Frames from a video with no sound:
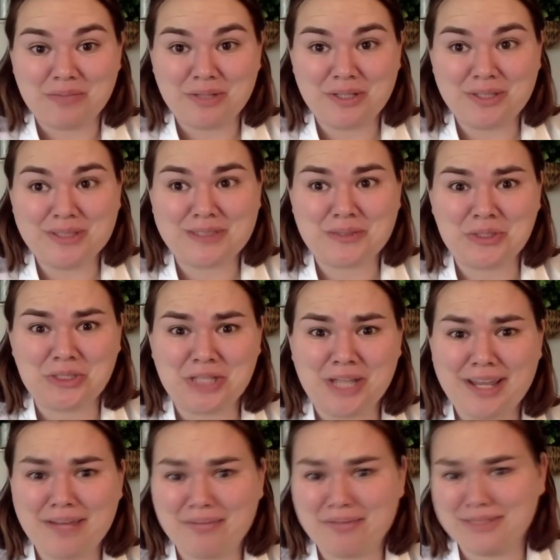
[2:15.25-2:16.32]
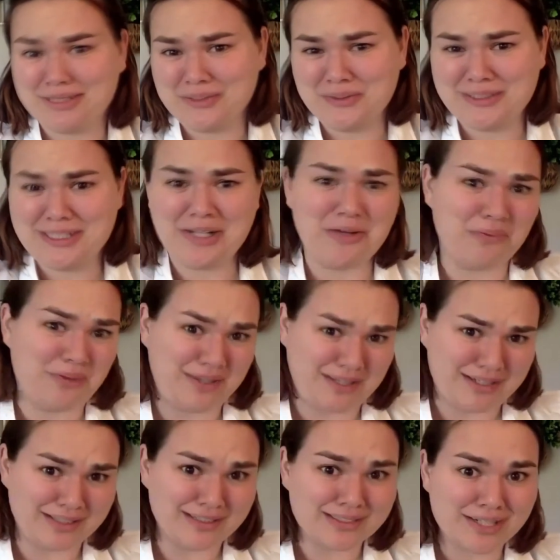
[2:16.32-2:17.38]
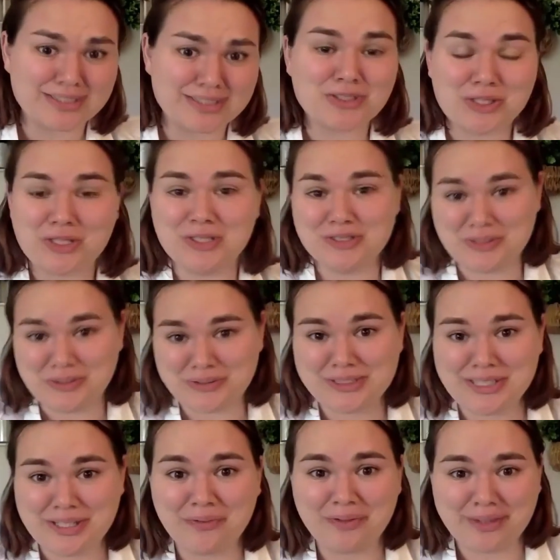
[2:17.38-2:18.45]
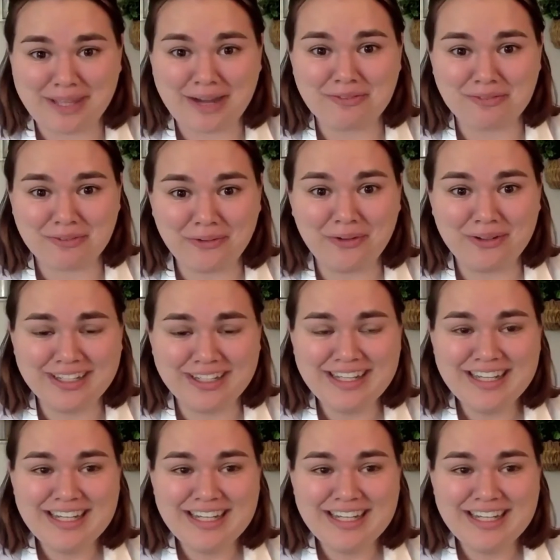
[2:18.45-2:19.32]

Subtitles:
but also shame associated with the exhaustion associated with that role.